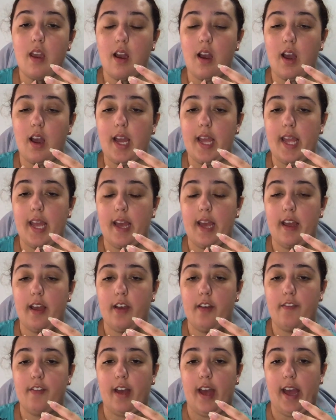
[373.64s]
I
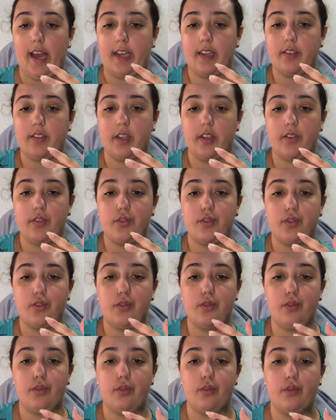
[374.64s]
have access
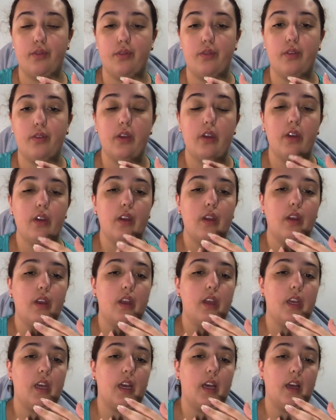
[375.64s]
to,
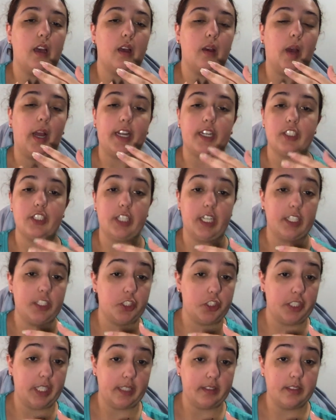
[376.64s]
I can
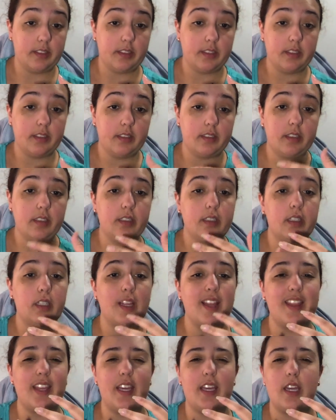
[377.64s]
change tenses.
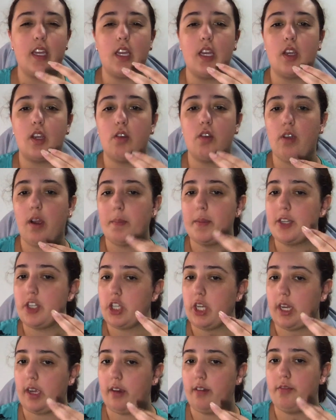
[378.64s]
The grammar
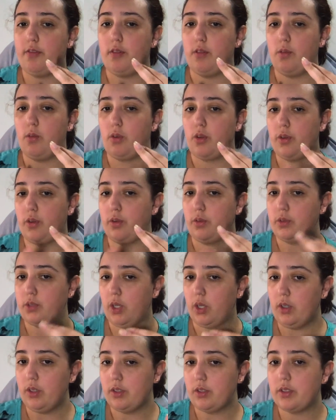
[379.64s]
checker for Google
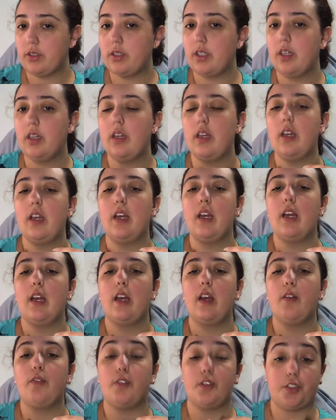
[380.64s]
Docs
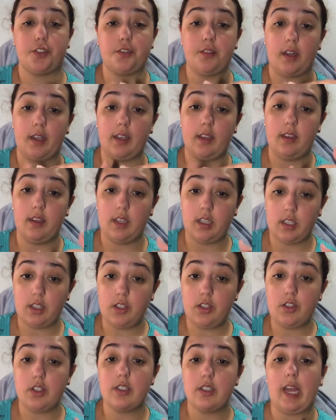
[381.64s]
for Australian
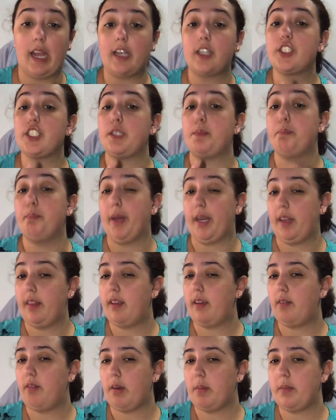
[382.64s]
English is actually better
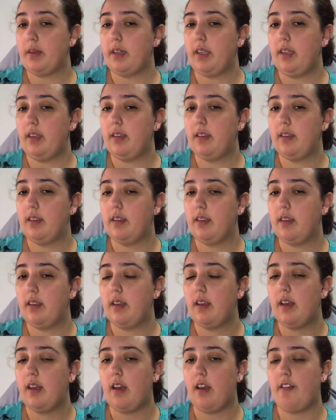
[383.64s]
than Grammarly,
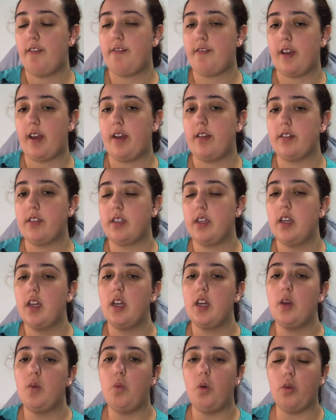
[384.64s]
I've found.
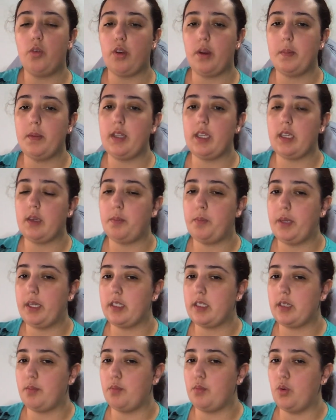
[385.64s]
Well, Grammarly
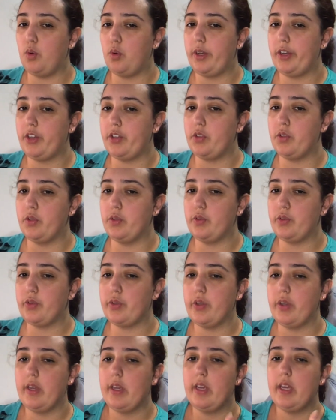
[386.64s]
picks up more issues